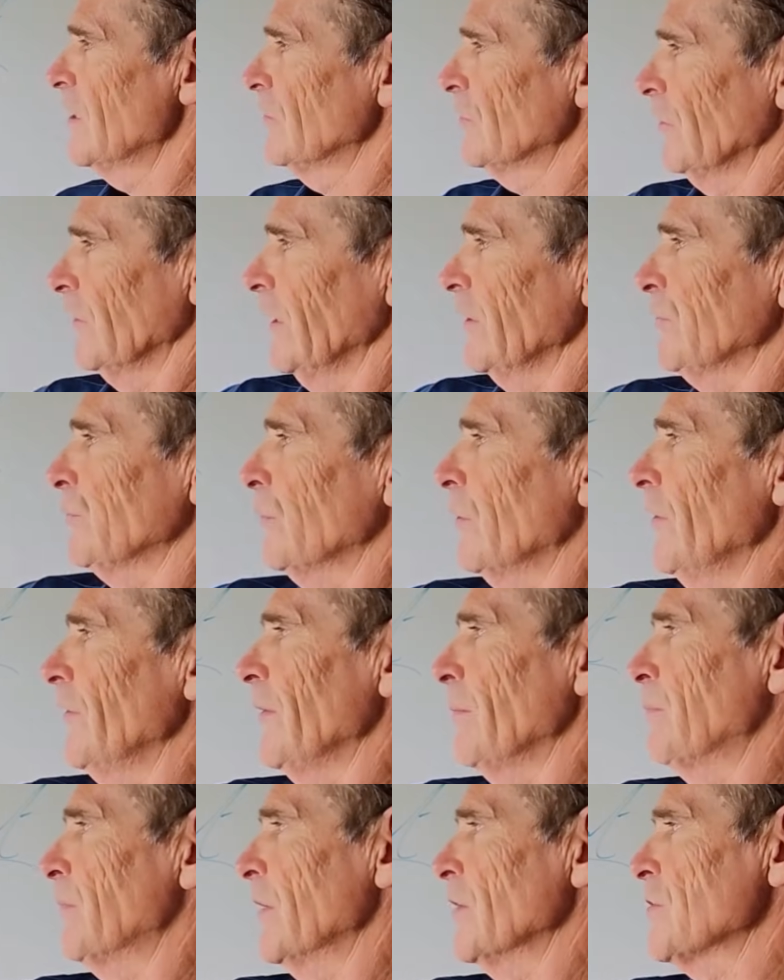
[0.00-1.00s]
So let's write
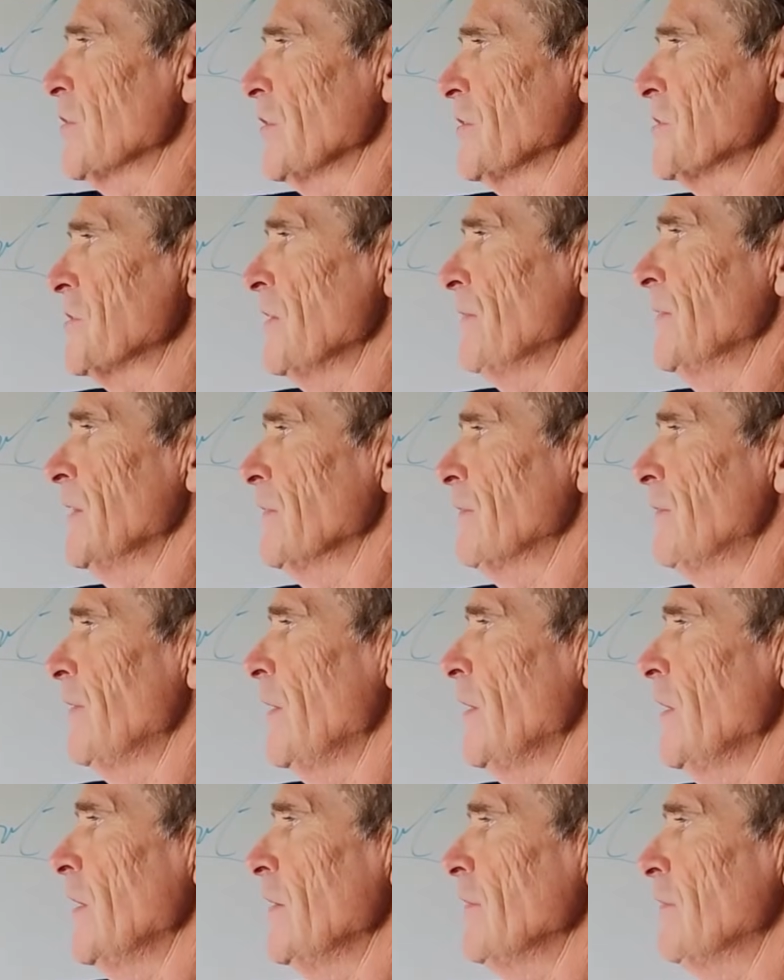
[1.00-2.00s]
the pressure,
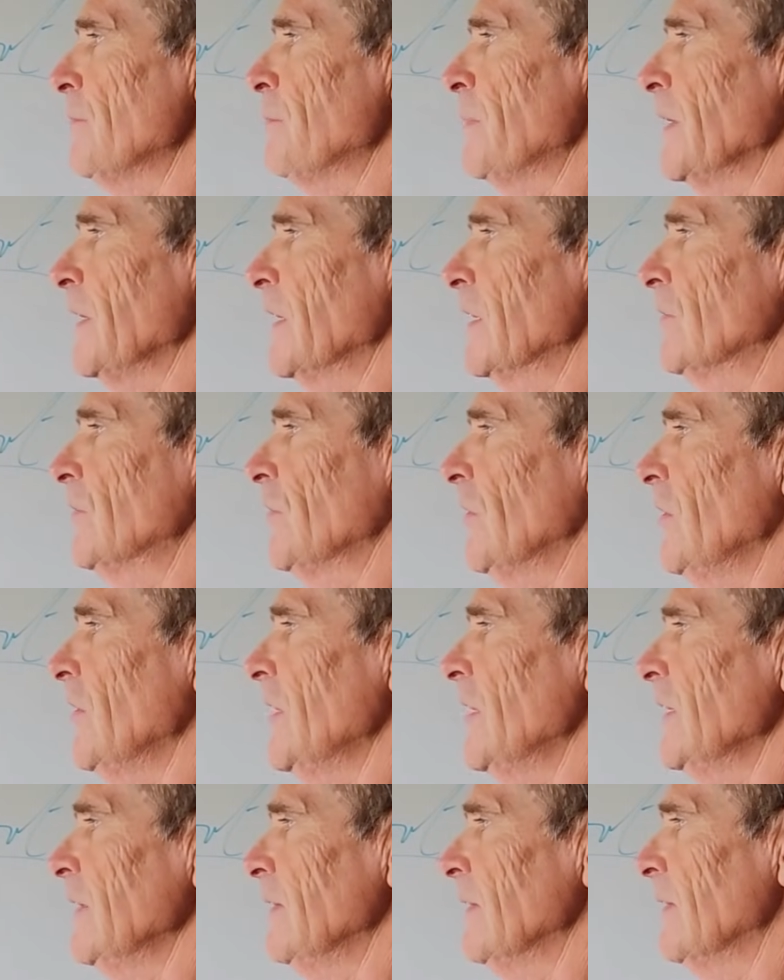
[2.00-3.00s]
75
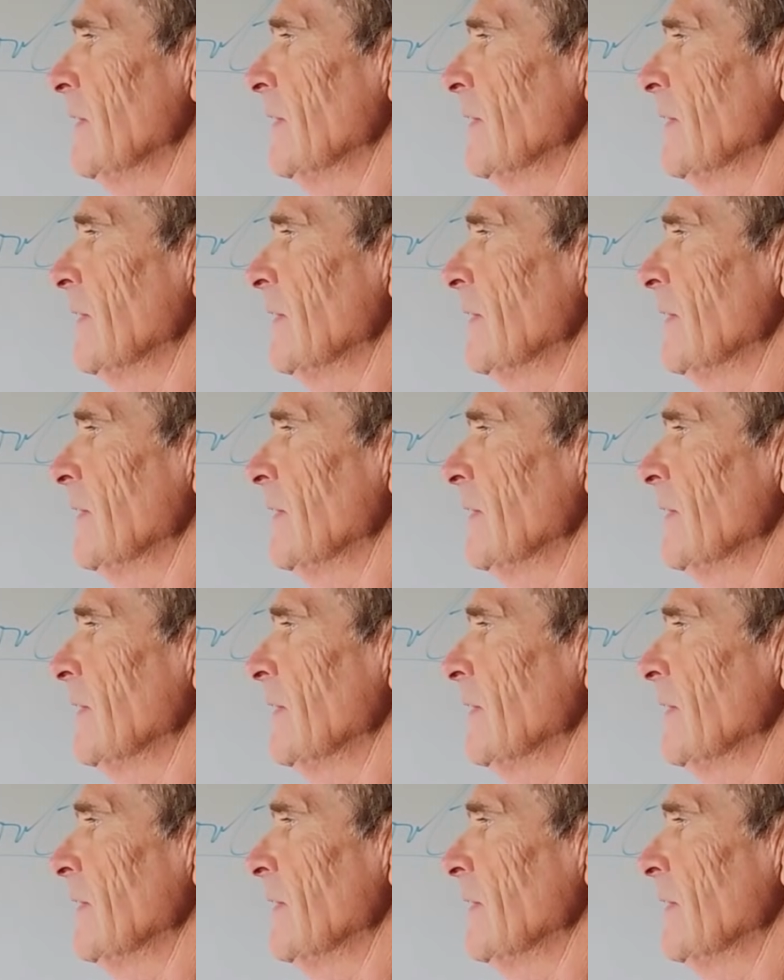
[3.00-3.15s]
psi,